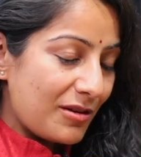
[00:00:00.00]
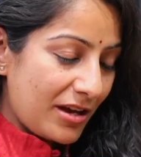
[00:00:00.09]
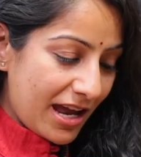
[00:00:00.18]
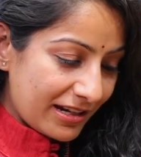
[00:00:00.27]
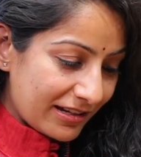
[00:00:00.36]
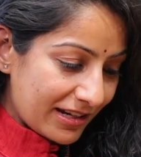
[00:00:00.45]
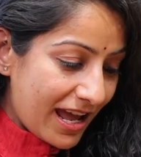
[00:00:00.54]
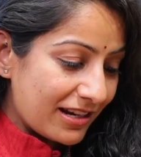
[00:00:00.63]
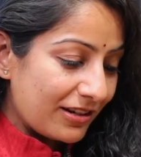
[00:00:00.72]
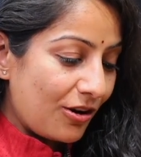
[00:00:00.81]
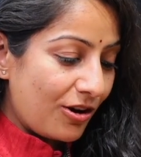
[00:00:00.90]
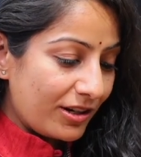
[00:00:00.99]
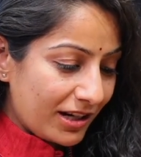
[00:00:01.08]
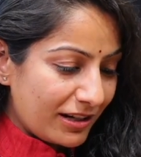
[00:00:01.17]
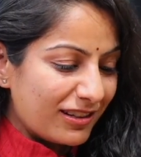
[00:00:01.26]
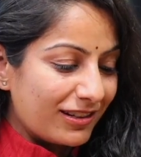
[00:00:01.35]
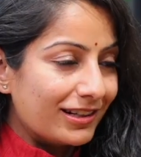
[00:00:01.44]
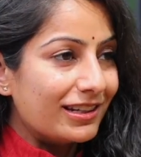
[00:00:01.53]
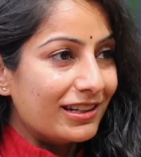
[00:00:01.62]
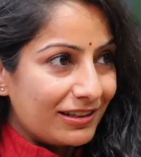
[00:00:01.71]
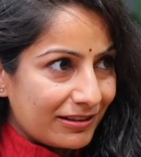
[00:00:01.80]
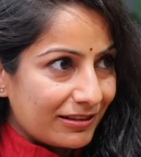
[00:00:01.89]
at 10 or
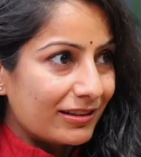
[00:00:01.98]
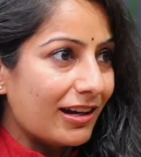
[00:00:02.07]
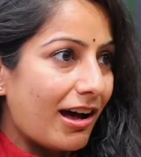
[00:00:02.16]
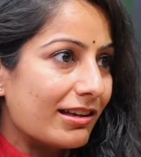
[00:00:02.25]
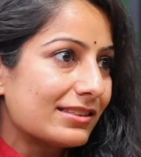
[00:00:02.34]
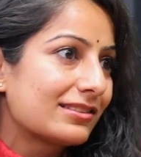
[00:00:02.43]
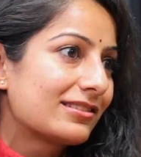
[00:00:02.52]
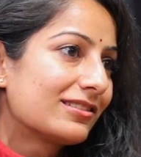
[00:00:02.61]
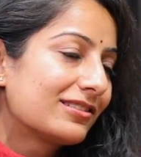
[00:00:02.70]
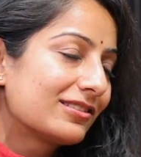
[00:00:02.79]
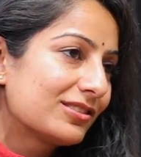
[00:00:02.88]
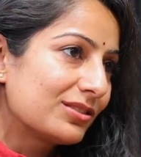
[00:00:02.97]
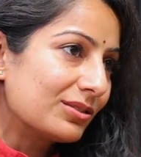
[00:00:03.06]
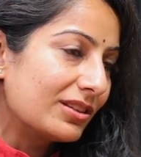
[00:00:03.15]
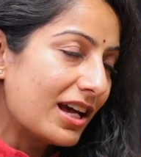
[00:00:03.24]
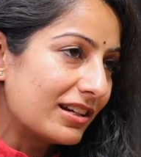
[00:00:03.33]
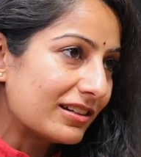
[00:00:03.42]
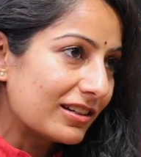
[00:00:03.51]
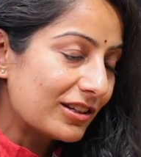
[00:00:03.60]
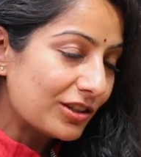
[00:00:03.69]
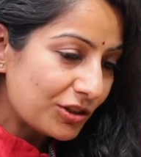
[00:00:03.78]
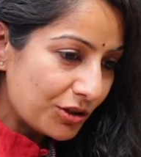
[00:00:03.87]
10:30 last, so that
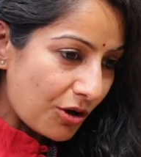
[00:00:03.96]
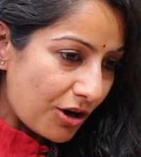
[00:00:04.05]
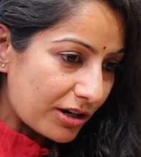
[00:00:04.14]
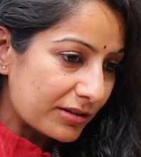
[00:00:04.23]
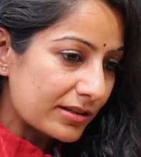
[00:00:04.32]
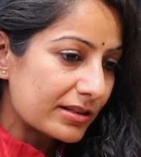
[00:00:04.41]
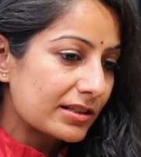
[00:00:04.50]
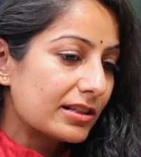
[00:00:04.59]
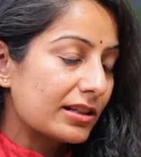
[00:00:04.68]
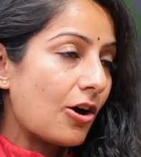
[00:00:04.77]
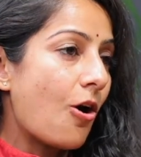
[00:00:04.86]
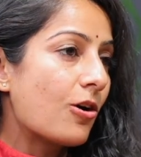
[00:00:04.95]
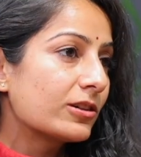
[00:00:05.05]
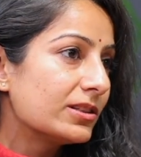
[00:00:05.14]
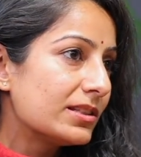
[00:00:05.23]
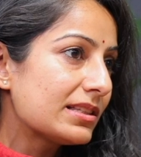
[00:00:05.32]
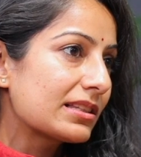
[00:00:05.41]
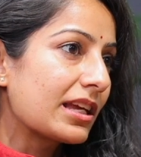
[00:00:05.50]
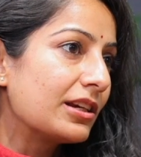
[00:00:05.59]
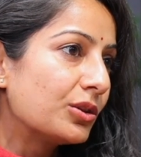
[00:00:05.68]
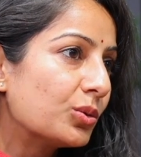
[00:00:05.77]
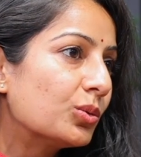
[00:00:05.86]
your organs
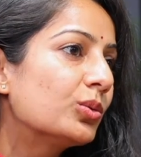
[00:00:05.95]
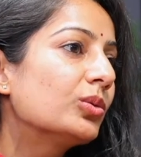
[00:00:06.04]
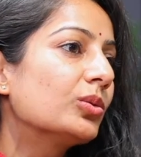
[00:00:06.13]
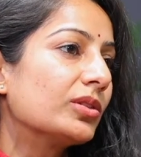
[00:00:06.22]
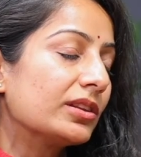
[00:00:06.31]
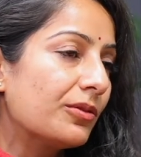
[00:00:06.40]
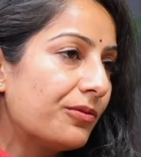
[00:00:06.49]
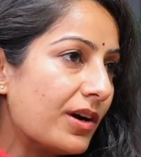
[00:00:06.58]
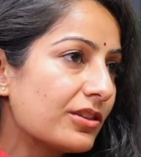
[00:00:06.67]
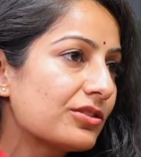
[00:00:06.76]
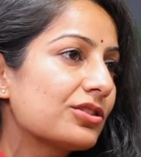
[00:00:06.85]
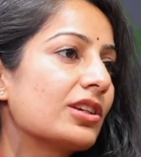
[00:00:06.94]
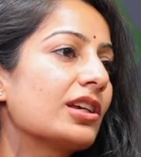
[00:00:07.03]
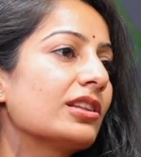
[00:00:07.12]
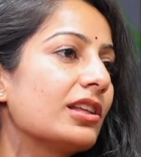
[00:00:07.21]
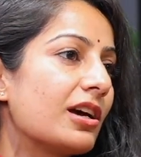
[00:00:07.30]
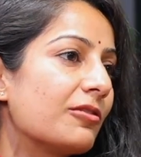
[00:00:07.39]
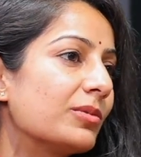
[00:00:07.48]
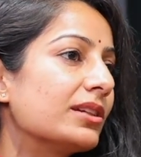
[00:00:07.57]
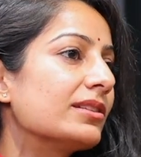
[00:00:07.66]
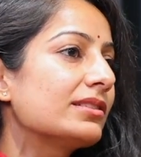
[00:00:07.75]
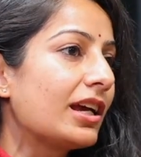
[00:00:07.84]
can do the functioning they have
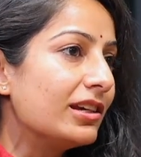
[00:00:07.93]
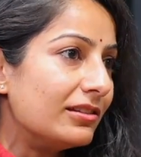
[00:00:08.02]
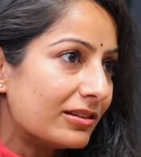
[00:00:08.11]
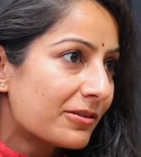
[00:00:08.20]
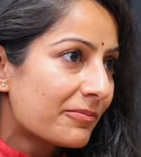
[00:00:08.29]
been assigned.